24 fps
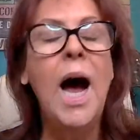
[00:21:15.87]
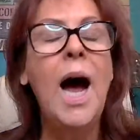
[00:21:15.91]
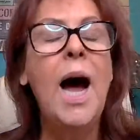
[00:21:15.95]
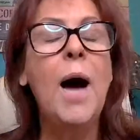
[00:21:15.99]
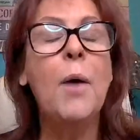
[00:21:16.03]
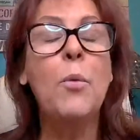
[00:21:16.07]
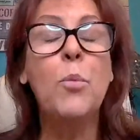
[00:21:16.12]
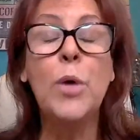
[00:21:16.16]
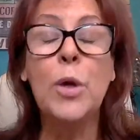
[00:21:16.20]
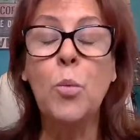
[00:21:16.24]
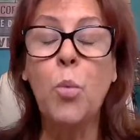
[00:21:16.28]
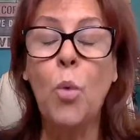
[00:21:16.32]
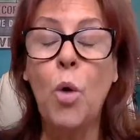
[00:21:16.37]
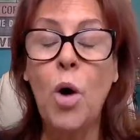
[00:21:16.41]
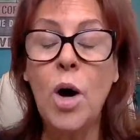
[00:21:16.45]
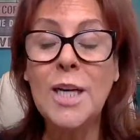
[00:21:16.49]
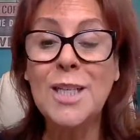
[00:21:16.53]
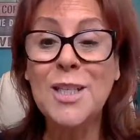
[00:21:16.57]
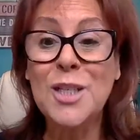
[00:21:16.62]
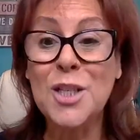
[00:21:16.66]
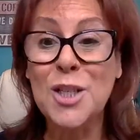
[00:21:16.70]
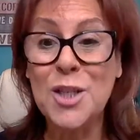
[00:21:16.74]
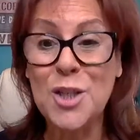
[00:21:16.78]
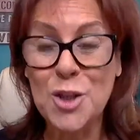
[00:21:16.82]
uh, would
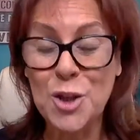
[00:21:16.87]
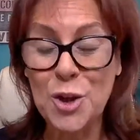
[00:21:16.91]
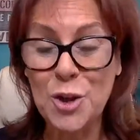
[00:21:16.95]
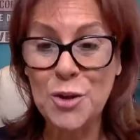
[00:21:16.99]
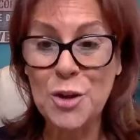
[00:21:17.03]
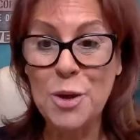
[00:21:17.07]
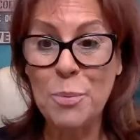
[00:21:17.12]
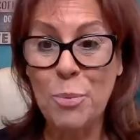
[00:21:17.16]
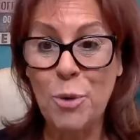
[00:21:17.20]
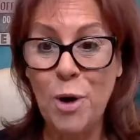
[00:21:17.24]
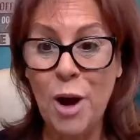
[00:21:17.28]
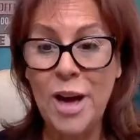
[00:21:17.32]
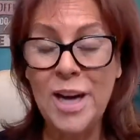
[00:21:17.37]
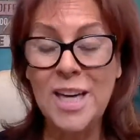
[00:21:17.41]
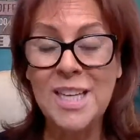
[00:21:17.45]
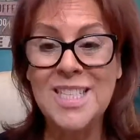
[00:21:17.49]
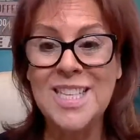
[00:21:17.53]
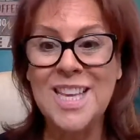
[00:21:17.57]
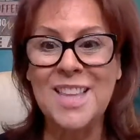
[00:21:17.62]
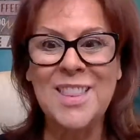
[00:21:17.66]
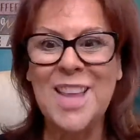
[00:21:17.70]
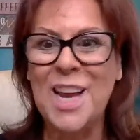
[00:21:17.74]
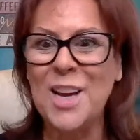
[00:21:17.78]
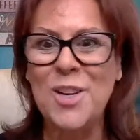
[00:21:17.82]
want to turn the products
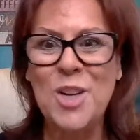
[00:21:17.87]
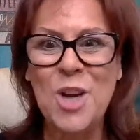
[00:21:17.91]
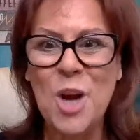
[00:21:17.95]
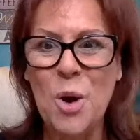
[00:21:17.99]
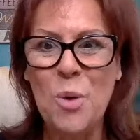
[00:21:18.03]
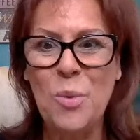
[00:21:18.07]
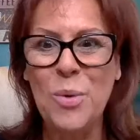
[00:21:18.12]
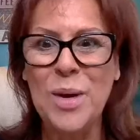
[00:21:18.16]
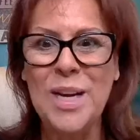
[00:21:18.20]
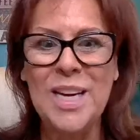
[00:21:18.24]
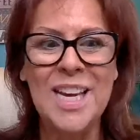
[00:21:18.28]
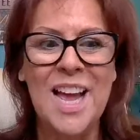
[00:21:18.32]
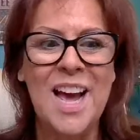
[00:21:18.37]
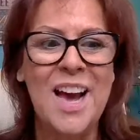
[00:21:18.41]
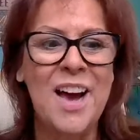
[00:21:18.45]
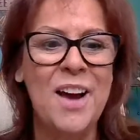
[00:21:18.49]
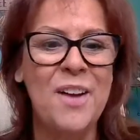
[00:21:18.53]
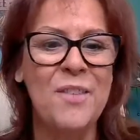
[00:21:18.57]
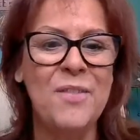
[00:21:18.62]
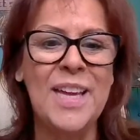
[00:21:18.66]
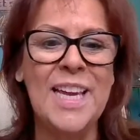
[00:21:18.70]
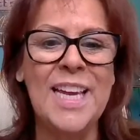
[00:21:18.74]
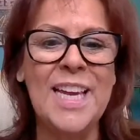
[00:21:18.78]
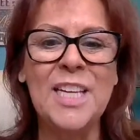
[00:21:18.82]
that they know and
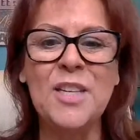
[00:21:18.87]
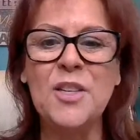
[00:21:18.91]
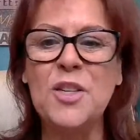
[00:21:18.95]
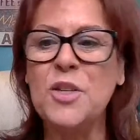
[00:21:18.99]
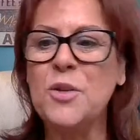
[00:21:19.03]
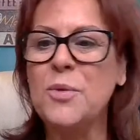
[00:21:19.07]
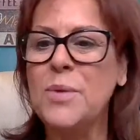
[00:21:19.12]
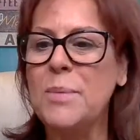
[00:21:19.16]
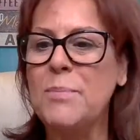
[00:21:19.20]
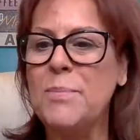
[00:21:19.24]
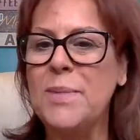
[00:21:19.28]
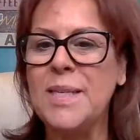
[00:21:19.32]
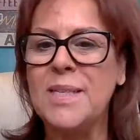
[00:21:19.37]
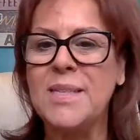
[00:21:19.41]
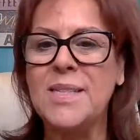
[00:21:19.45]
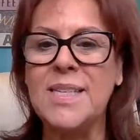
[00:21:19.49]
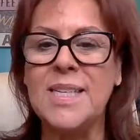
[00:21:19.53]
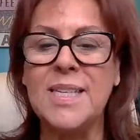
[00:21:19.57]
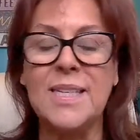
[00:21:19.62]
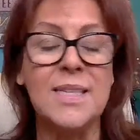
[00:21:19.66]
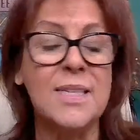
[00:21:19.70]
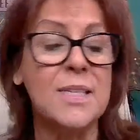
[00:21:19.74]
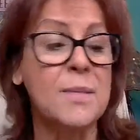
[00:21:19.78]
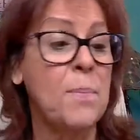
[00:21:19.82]
love into a
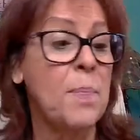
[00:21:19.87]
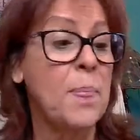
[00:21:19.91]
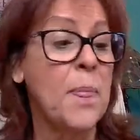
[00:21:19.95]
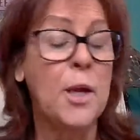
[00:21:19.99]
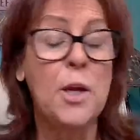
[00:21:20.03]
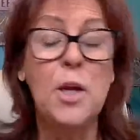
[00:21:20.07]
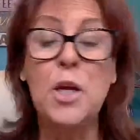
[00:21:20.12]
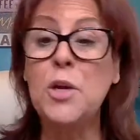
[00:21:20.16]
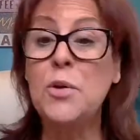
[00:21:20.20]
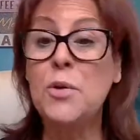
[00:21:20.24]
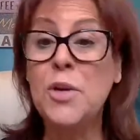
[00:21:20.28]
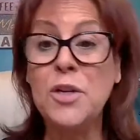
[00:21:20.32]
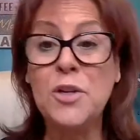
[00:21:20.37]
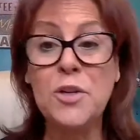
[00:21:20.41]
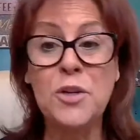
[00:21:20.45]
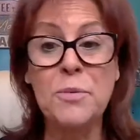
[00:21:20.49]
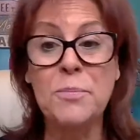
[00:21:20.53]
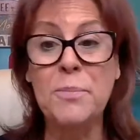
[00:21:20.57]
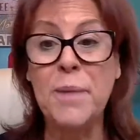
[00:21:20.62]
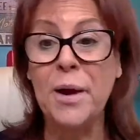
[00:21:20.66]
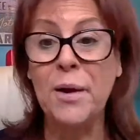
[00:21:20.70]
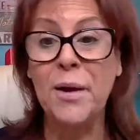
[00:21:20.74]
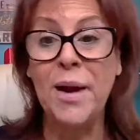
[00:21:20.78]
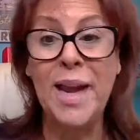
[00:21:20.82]
business, you can do
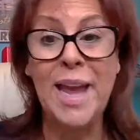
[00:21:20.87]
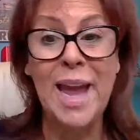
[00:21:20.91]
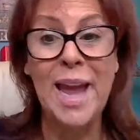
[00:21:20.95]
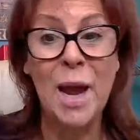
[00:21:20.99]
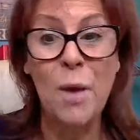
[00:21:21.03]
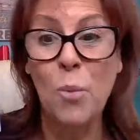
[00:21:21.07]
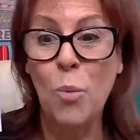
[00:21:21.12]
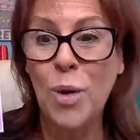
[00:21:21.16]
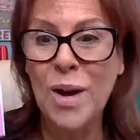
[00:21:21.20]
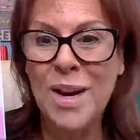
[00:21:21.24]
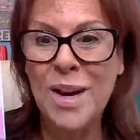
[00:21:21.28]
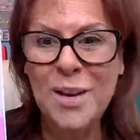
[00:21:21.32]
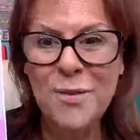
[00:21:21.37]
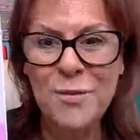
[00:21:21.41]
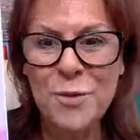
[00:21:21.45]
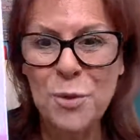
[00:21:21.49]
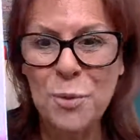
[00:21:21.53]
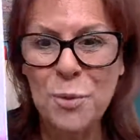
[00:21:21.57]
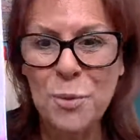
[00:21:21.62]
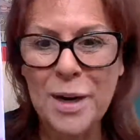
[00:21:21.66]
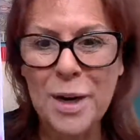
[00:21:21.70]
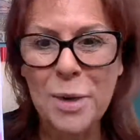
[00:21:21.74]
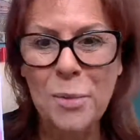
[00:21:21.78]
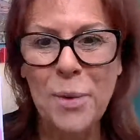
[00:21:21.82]
Mary Kay one of
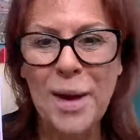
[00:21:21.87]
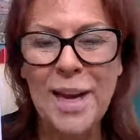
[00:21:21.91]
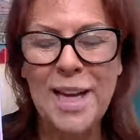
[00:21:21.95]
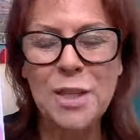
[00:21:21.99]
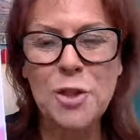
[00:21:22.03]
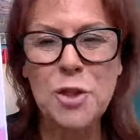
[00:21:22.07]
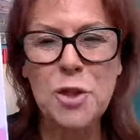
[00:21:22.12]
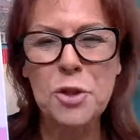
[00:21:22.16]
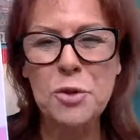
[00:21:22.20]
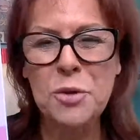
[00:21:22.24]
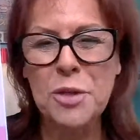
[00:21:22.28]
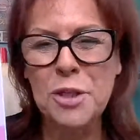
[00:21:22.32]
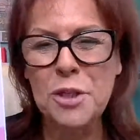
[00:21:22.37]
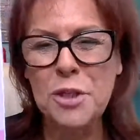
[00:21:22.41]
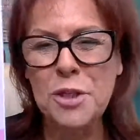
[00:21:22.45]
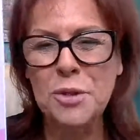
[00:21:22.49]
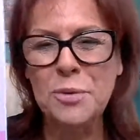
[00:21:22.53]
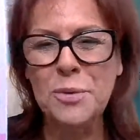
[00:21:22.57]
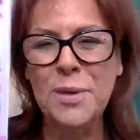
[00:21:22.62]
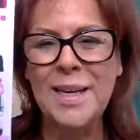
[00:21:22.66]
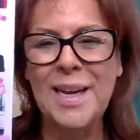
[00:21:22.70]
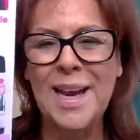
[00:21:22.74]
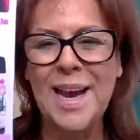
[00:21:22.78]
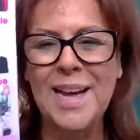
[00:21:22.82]
three ways. You can
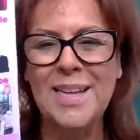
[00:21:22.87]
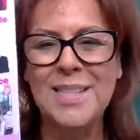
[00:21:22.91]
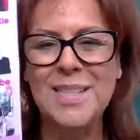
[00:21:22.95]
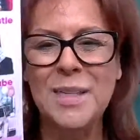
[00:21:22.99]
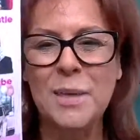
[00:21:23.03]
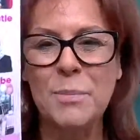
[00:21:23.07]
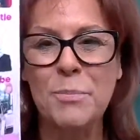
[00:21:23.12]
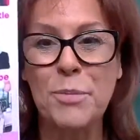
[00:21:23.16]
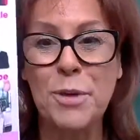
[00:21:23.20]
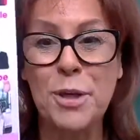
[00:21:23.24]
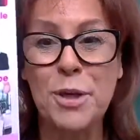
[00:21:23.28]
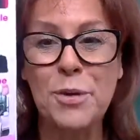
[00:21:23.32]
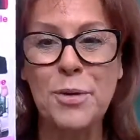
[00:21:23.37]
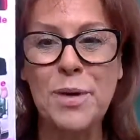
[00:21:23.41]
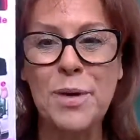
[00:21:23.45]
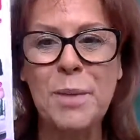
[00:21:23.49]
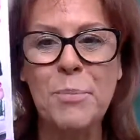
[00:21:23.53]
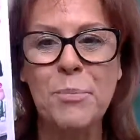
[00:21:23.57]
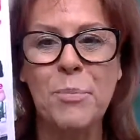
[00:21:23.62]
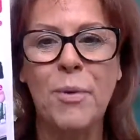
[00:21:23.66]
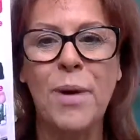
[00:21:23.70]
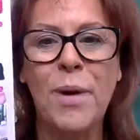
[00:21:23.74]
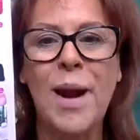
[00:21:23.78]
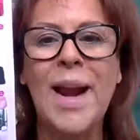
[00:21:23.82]
do it as a beauty
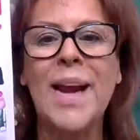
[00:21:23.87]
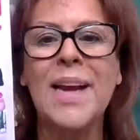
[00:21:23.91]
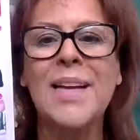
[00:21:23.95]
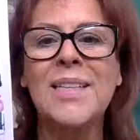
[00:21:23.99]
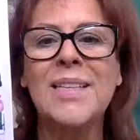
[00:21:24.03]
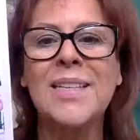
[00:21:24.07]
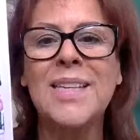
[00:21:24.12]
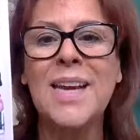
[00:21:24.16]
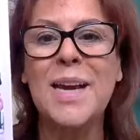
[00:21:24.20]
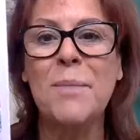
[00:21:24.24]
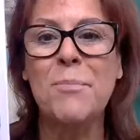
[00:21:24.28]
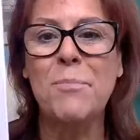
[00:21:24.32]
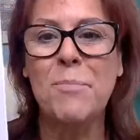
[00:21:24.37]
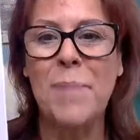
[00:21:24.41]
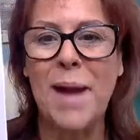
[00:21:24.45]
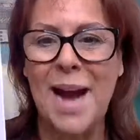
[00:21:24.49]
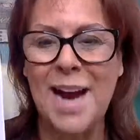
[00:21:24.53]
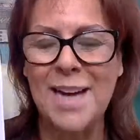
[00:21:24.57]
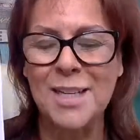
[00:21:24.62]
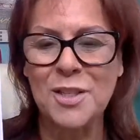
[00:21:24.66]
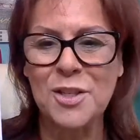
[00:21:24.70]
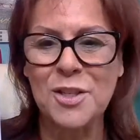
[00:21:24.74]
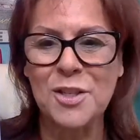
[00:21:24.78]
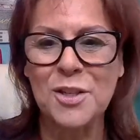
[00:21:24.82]
brand
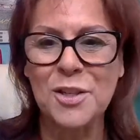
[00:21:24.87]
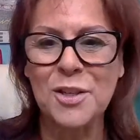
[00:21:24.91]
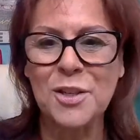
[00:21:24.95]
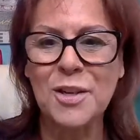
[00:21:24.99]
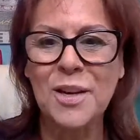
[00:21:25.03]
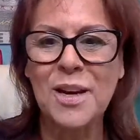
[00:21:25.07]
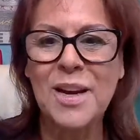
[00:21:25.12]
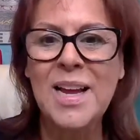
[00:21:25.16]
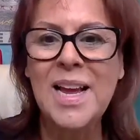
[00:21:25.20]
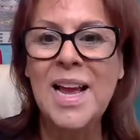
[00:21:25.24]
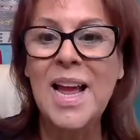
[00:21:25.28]
ambassador